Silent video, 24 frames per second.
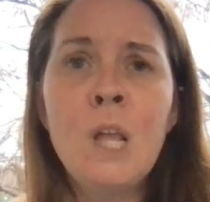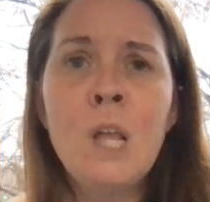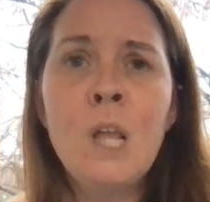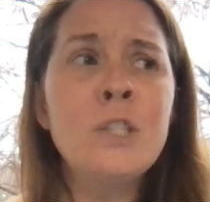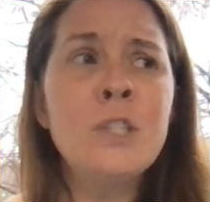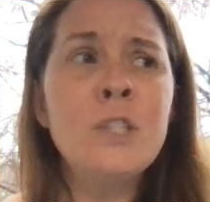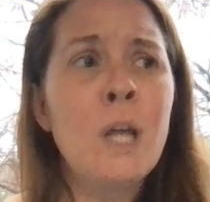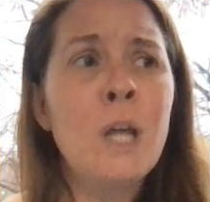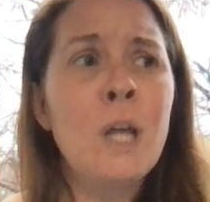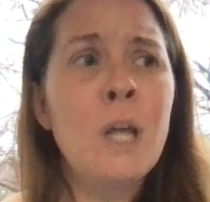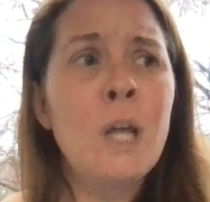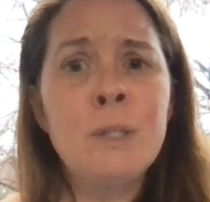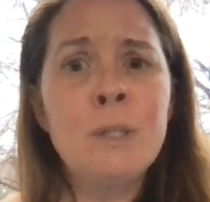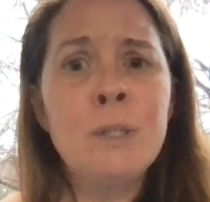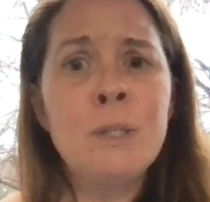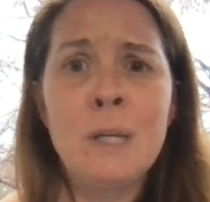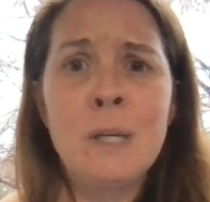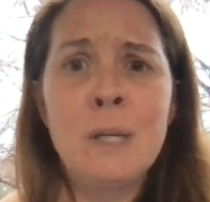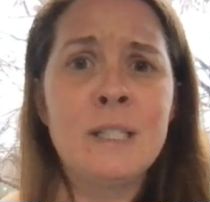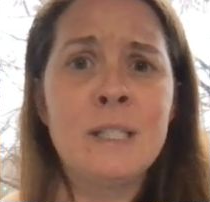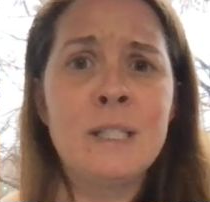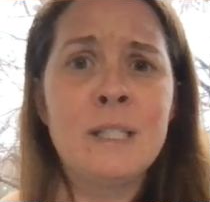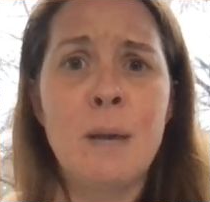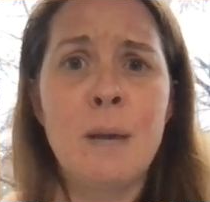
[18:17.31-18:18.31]
And so that was a
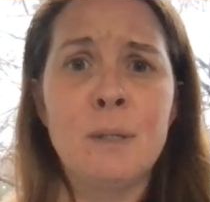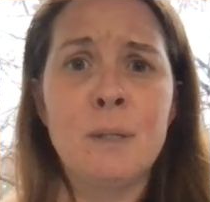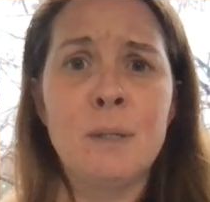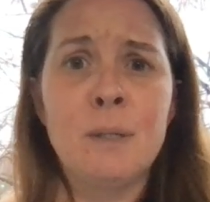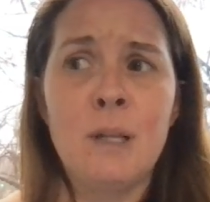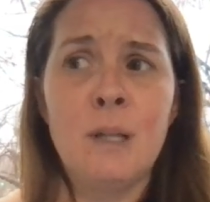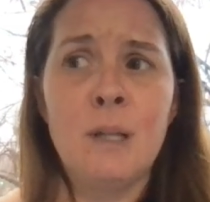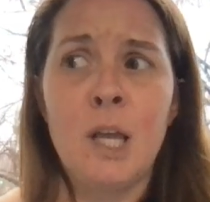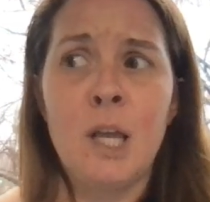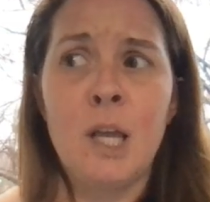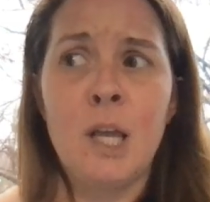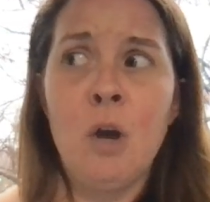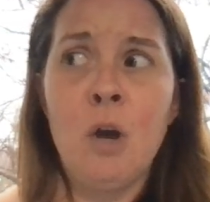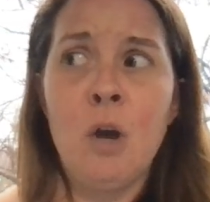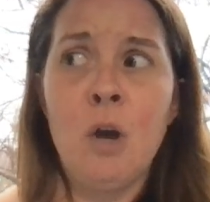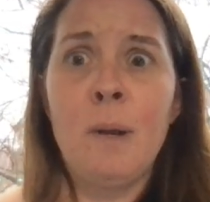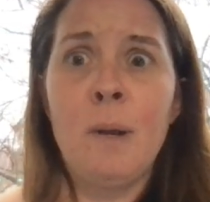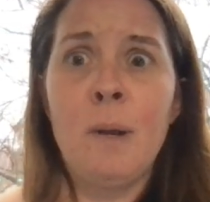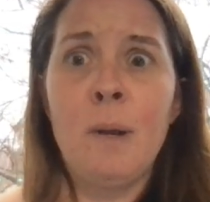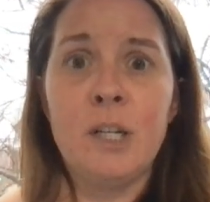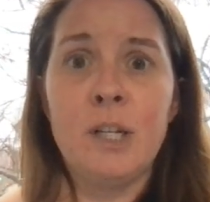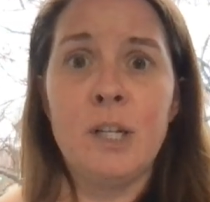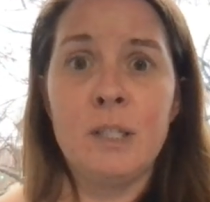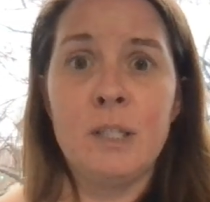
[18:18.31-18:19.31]
big step to be like, oh
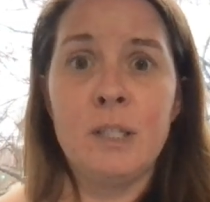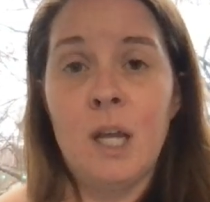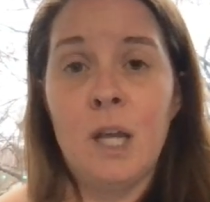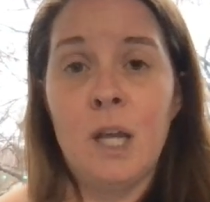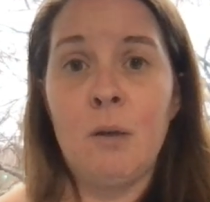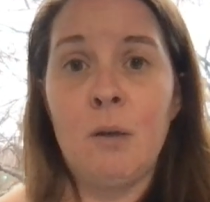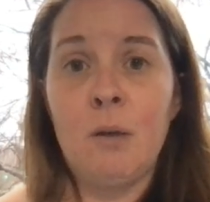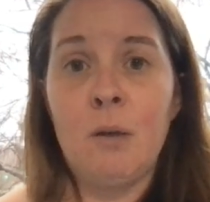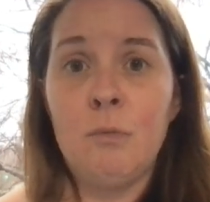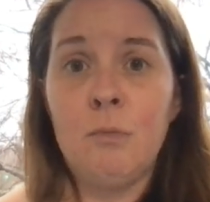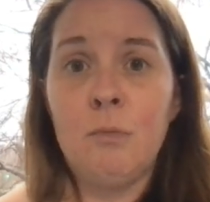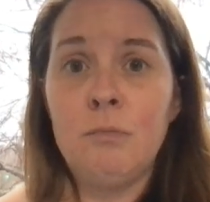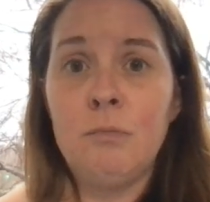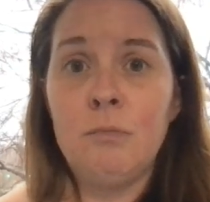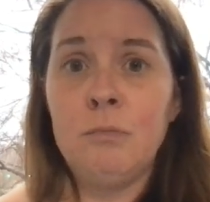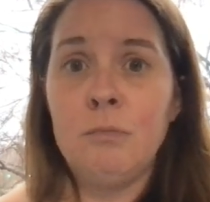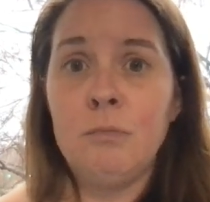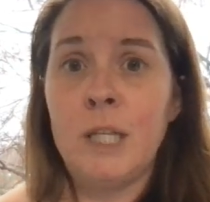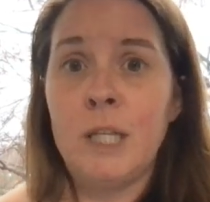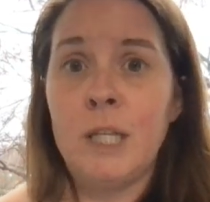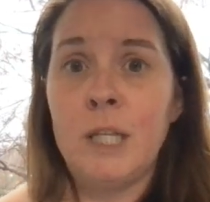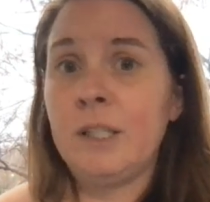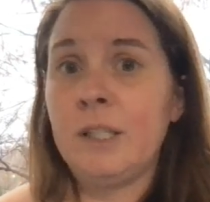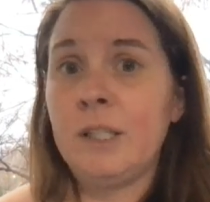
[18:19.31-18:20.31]
my goodness,
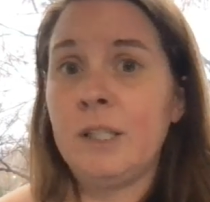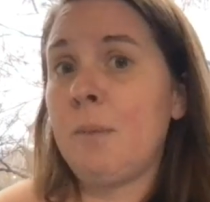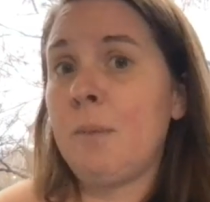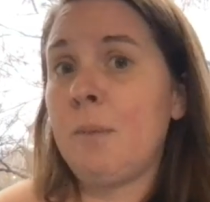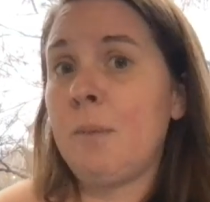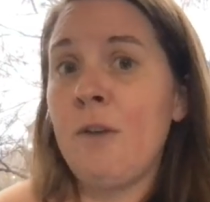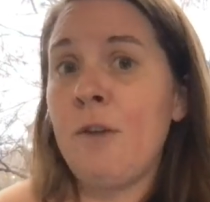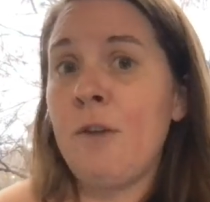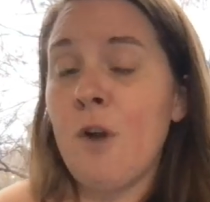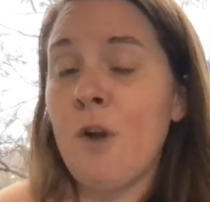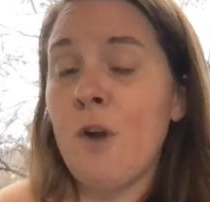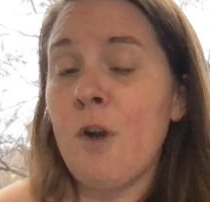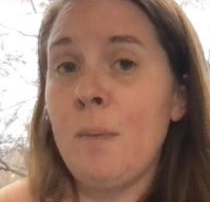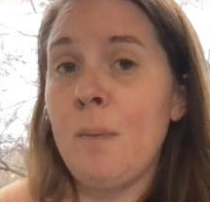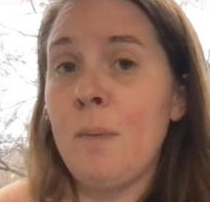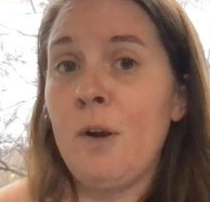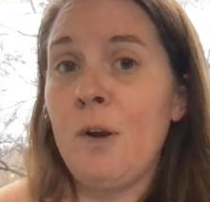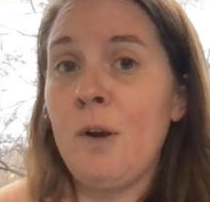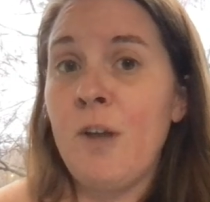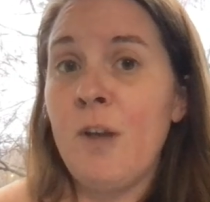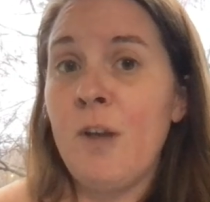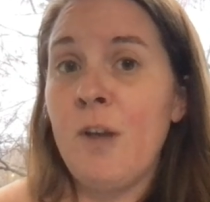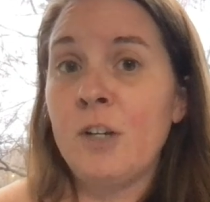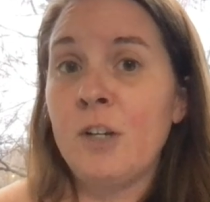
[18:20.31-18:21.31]
let's think about
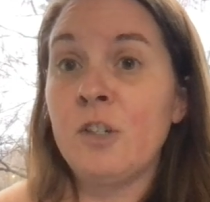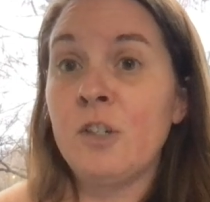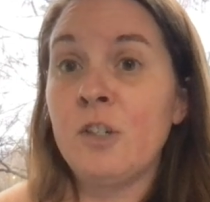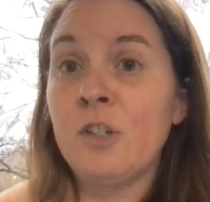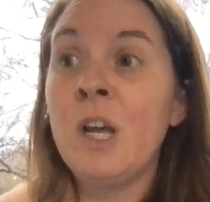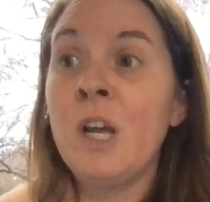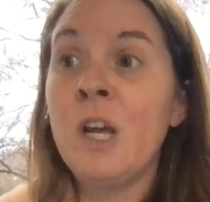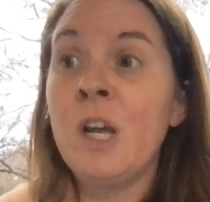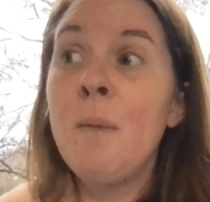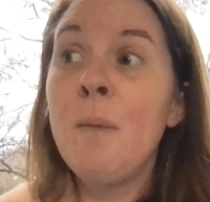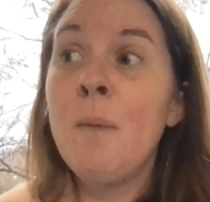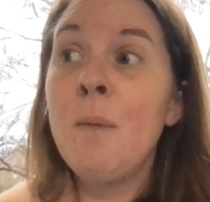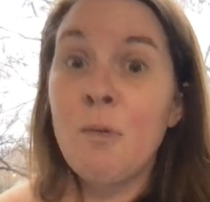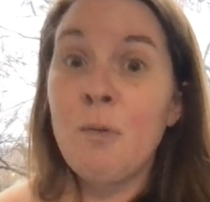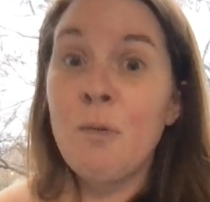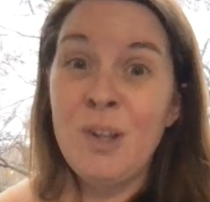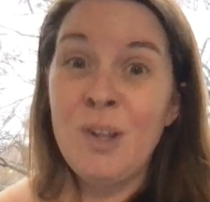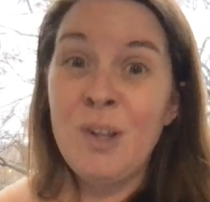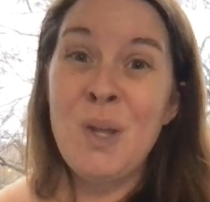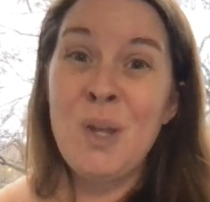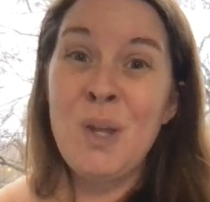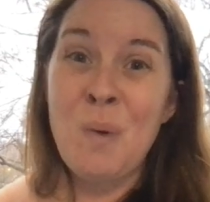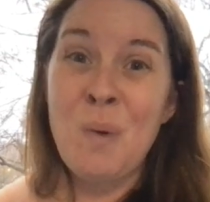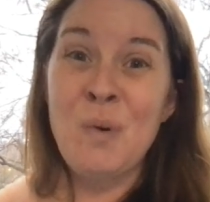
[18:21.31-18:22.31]
environmental factors, but
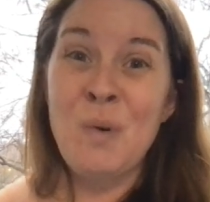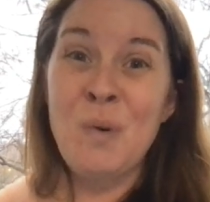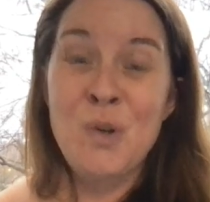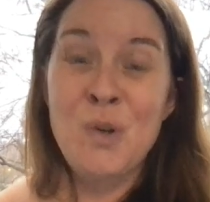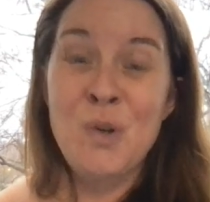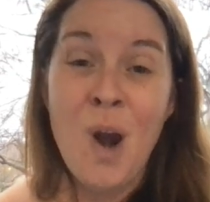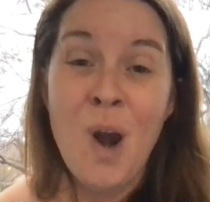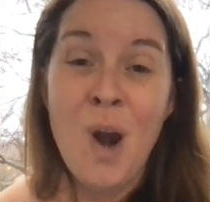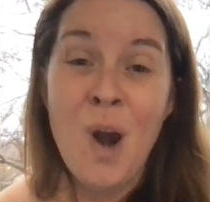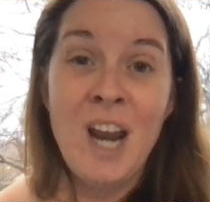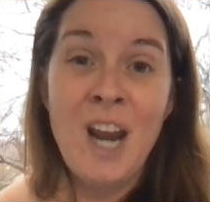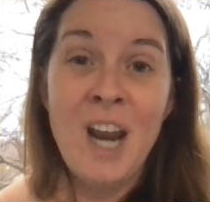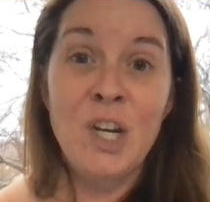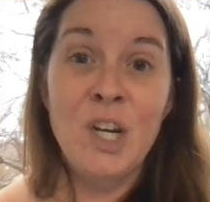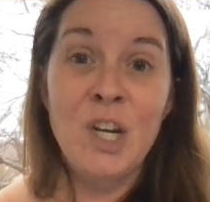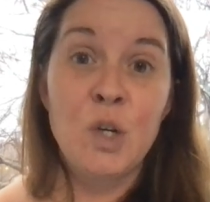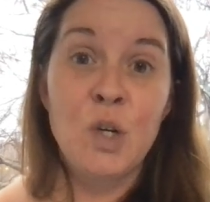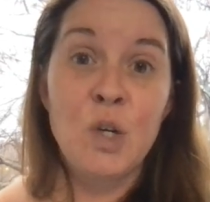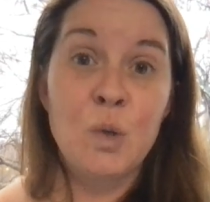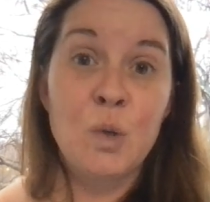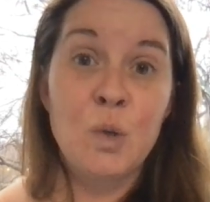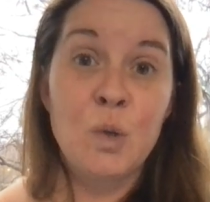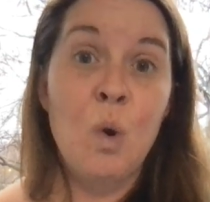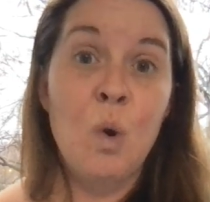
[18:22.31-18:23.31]
really what we're trying to
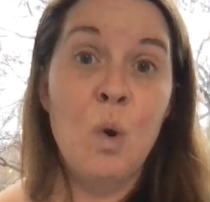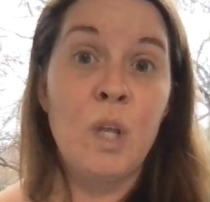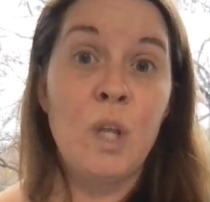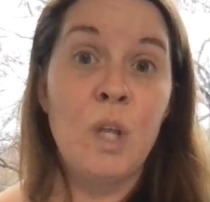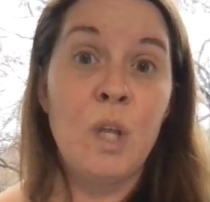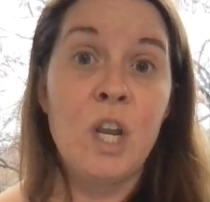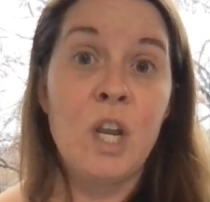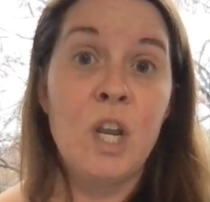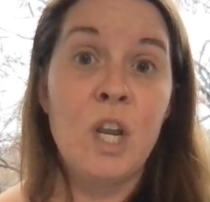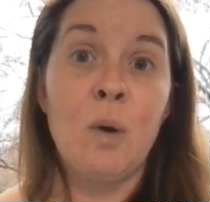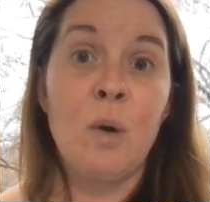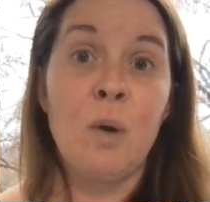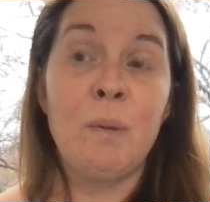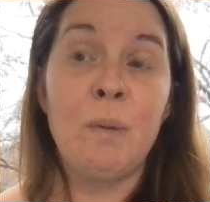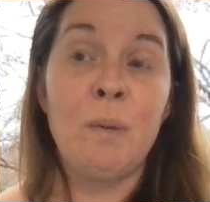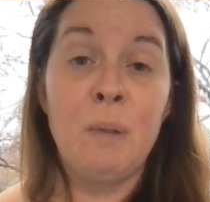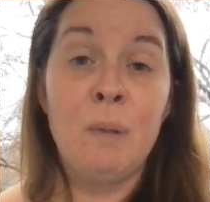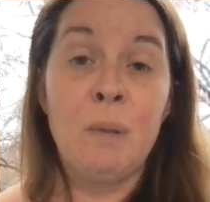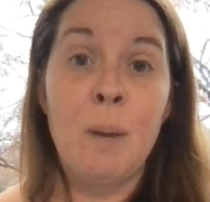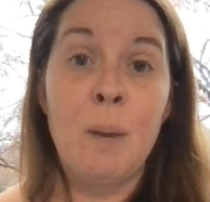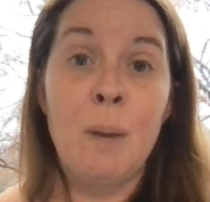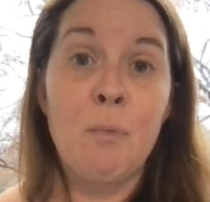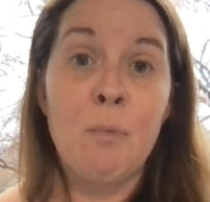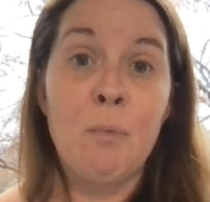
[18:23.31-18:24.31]
control here with
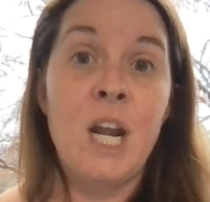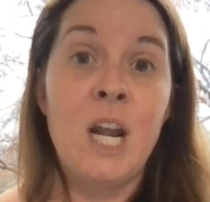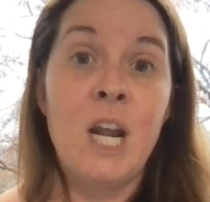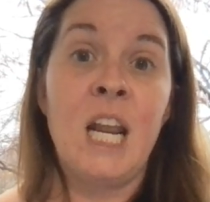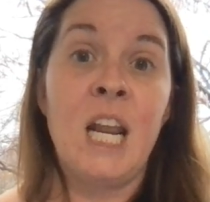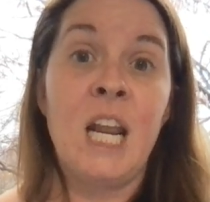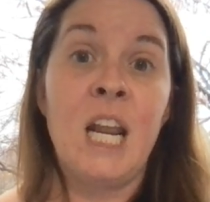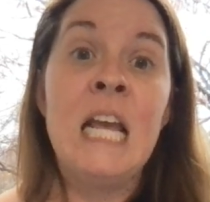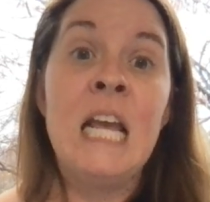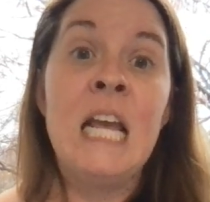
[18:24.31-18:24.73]
plant breeding